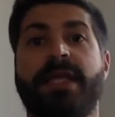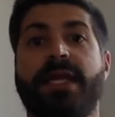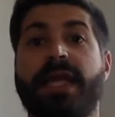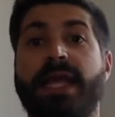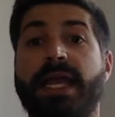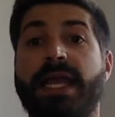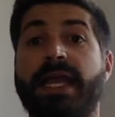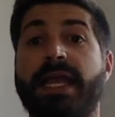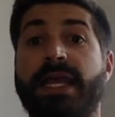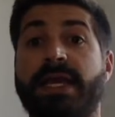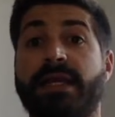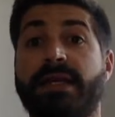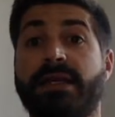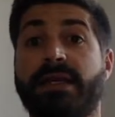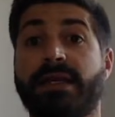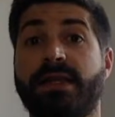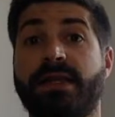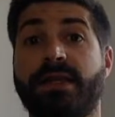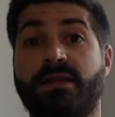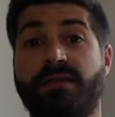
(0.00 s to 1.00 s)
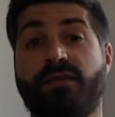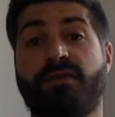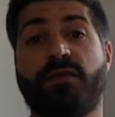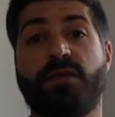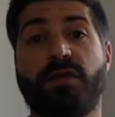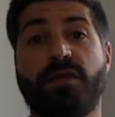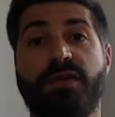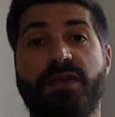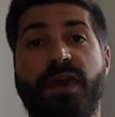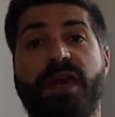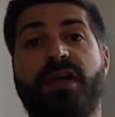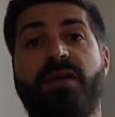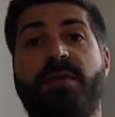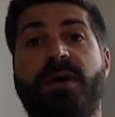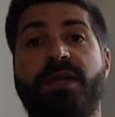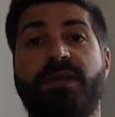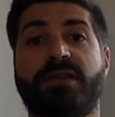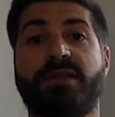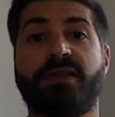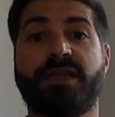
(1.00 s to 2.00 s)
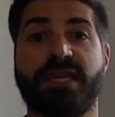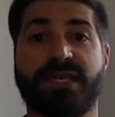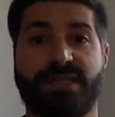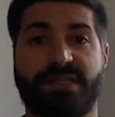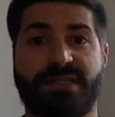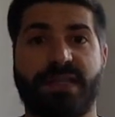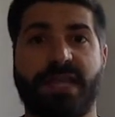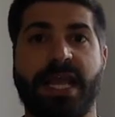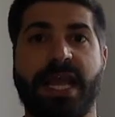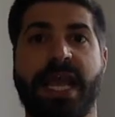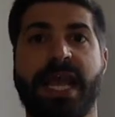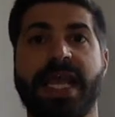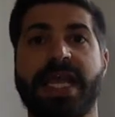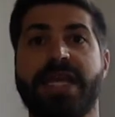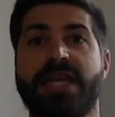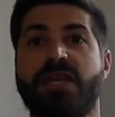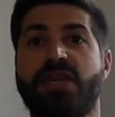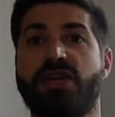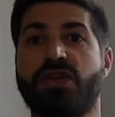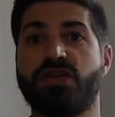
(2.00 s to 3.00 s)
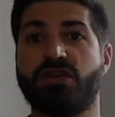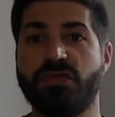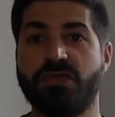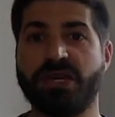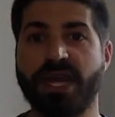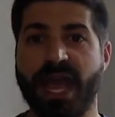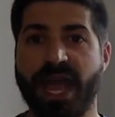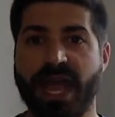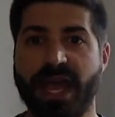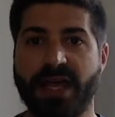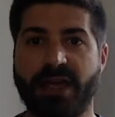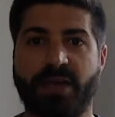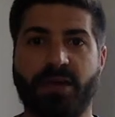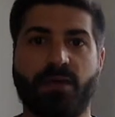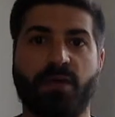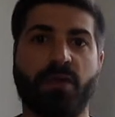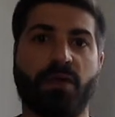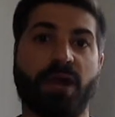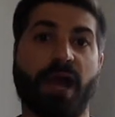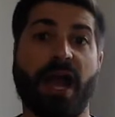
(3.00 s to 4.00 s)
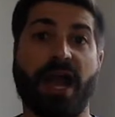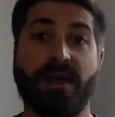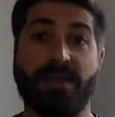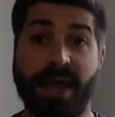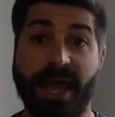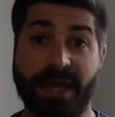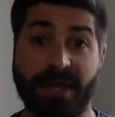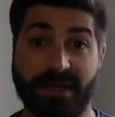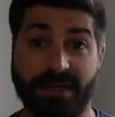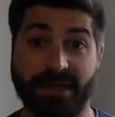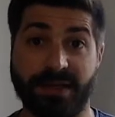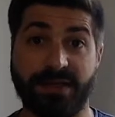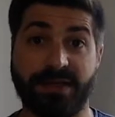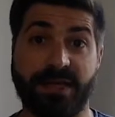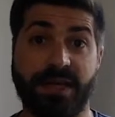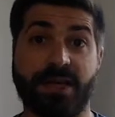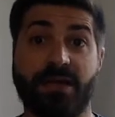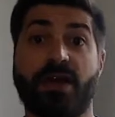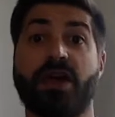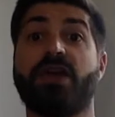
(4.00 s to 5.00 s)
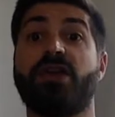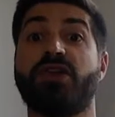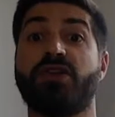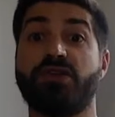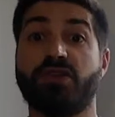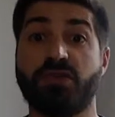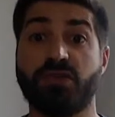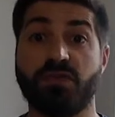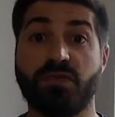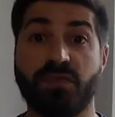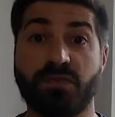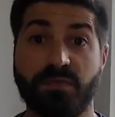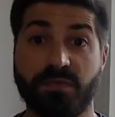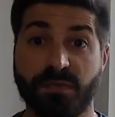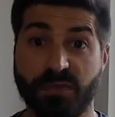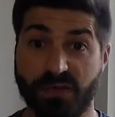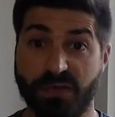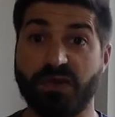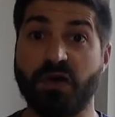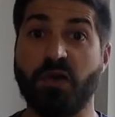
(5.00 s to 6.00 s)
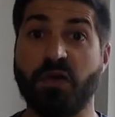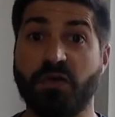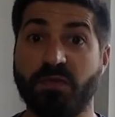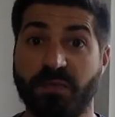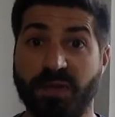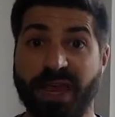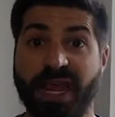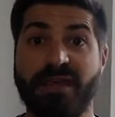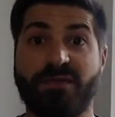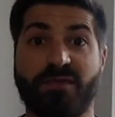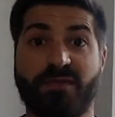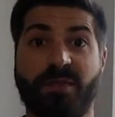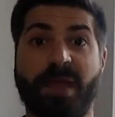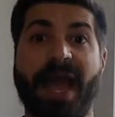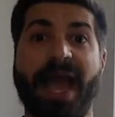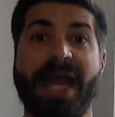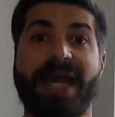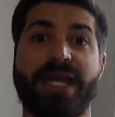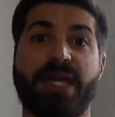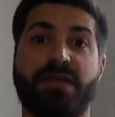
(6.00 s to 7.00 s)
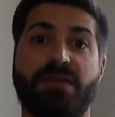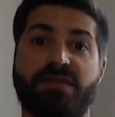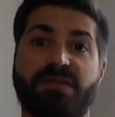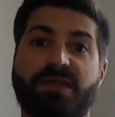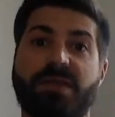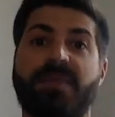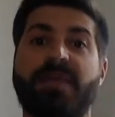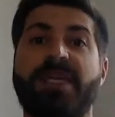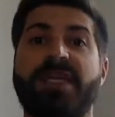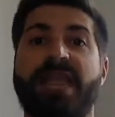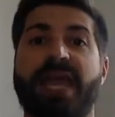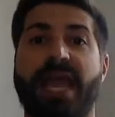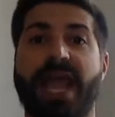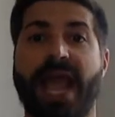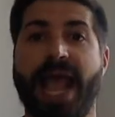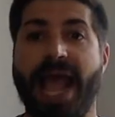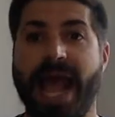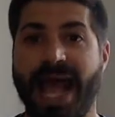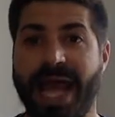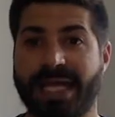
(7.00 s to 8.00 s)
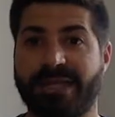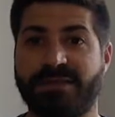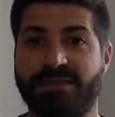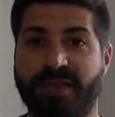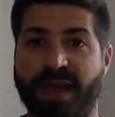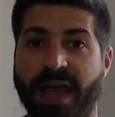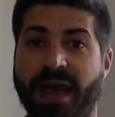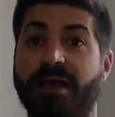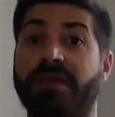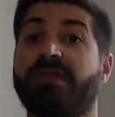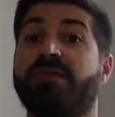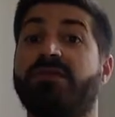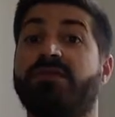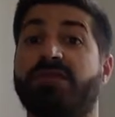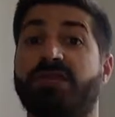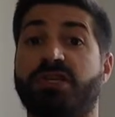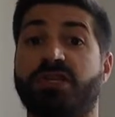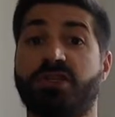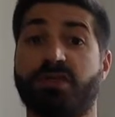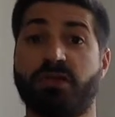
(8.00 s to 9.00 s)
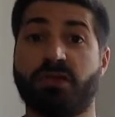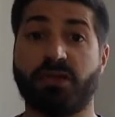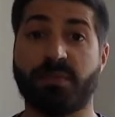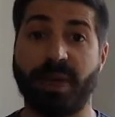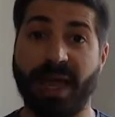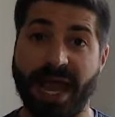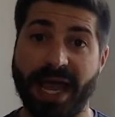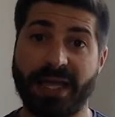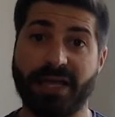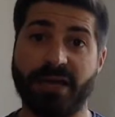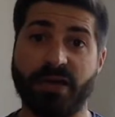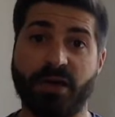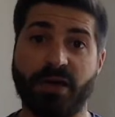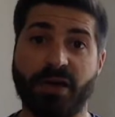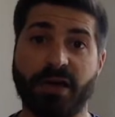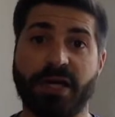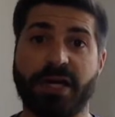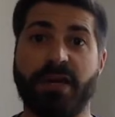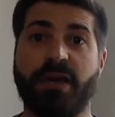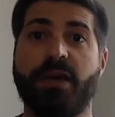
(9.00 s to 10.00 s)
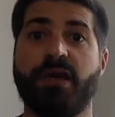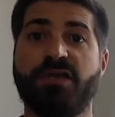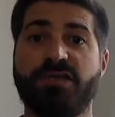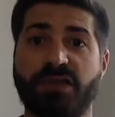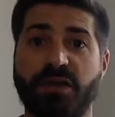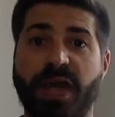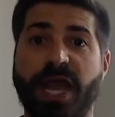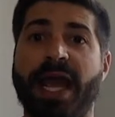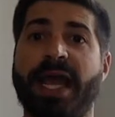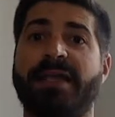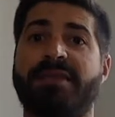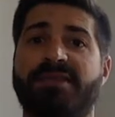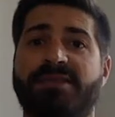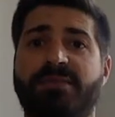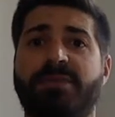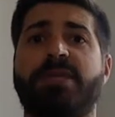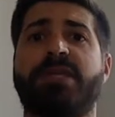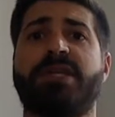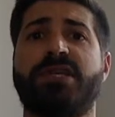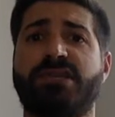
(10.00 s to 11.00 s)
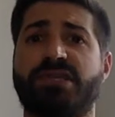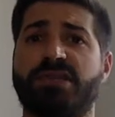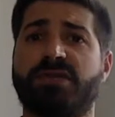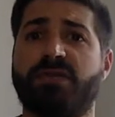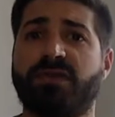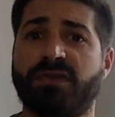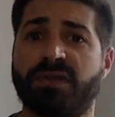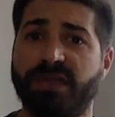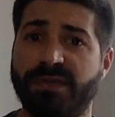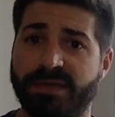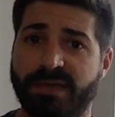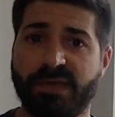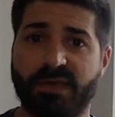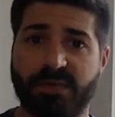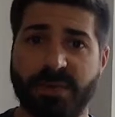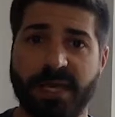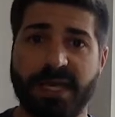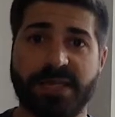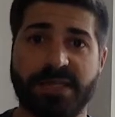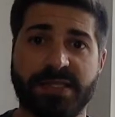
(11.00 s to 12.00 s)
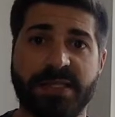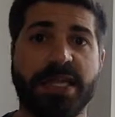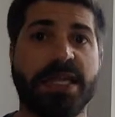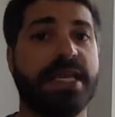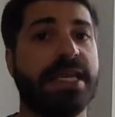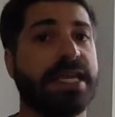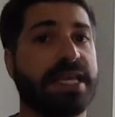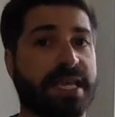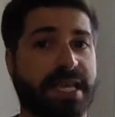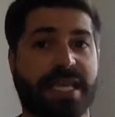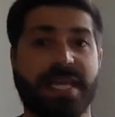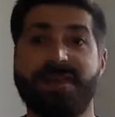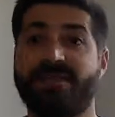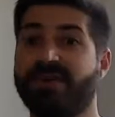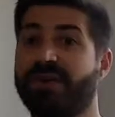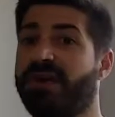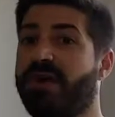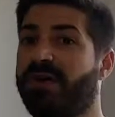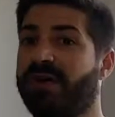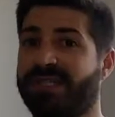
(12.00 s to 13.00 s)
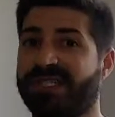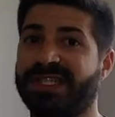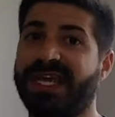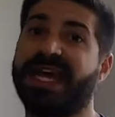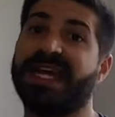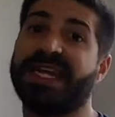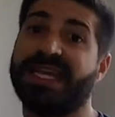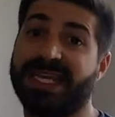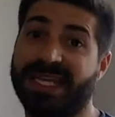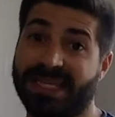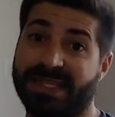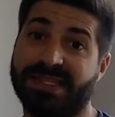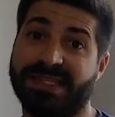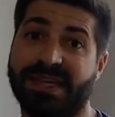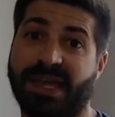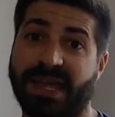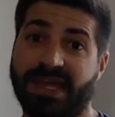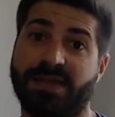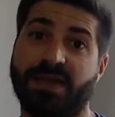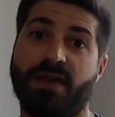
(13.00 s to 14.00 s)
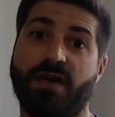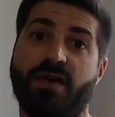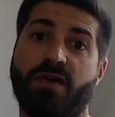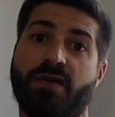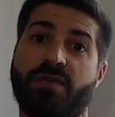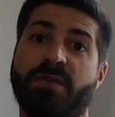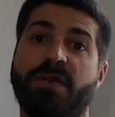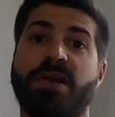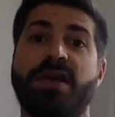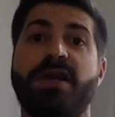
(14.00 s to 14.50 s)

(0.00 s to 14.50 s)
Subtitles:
And the fourth item on the list, a new deck, or I'm adding this in, a new stone paver patio, something that adds value to your backyard and also adds some additional living space, even though it's not inside the home.